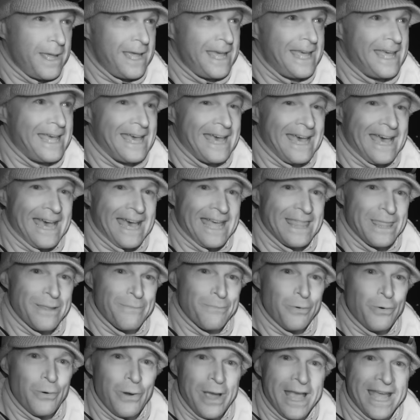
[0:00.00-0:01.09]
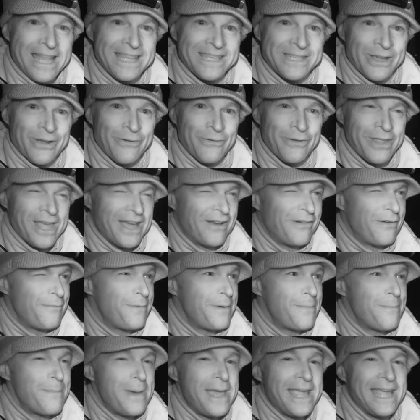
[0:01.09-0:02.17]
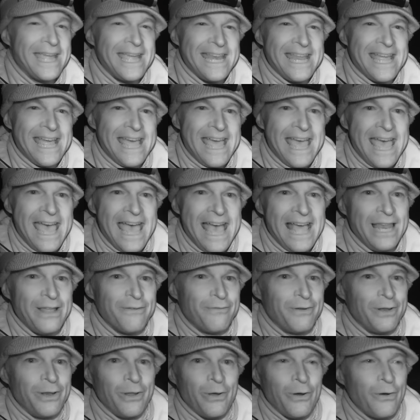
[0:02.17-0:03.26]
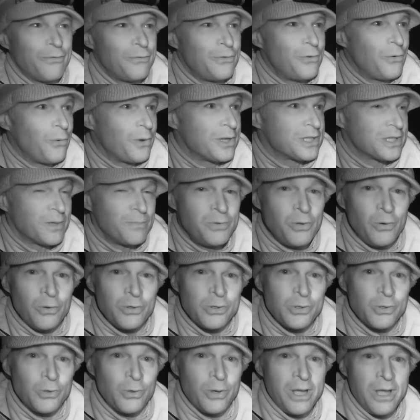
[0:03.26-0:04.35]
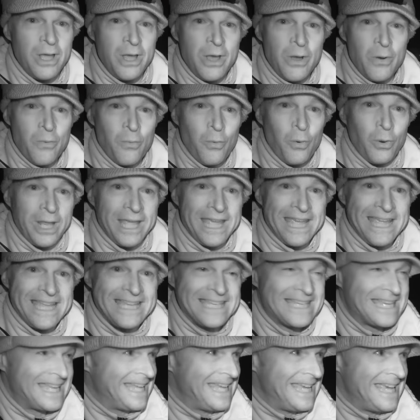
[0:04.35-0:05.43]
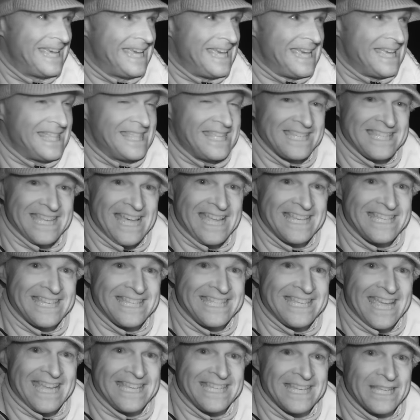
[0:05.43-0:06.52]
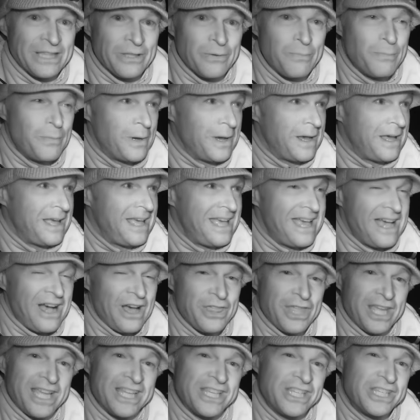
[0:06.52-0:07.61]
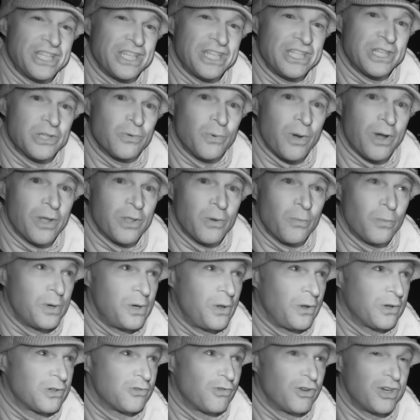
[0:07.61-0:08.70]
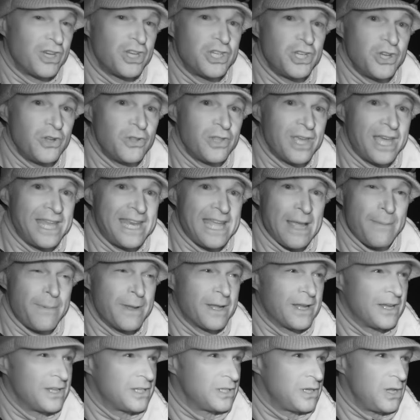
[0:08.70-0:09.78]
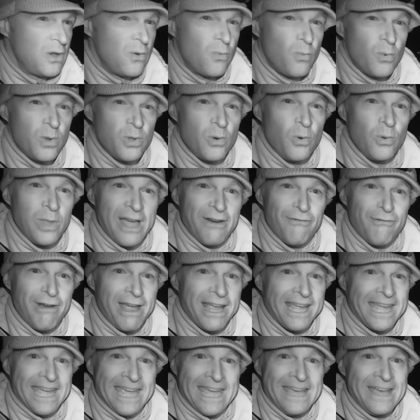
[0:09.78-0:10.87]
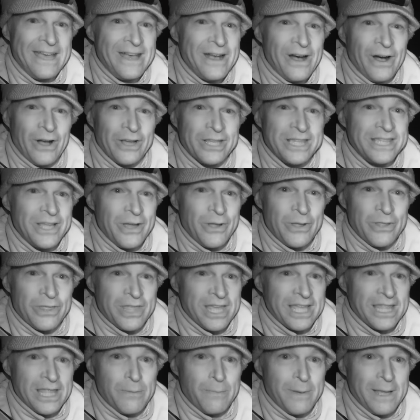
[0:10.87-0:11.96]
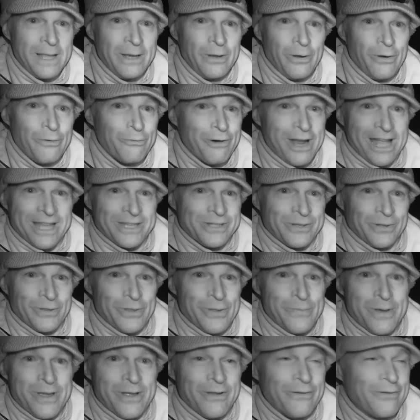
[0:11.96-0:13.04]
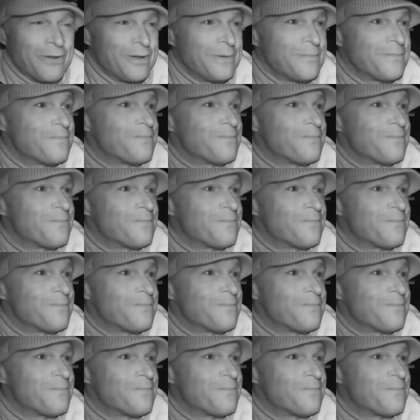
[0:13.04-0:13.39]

it. And the moorhens over there have been making a hell of a lot of noise. I'm not sure what it is that's agitating them, but I think it's just as well that we're not trying to shoot there now, because with all that racket, I don't think there'd be a lot of rats on the move.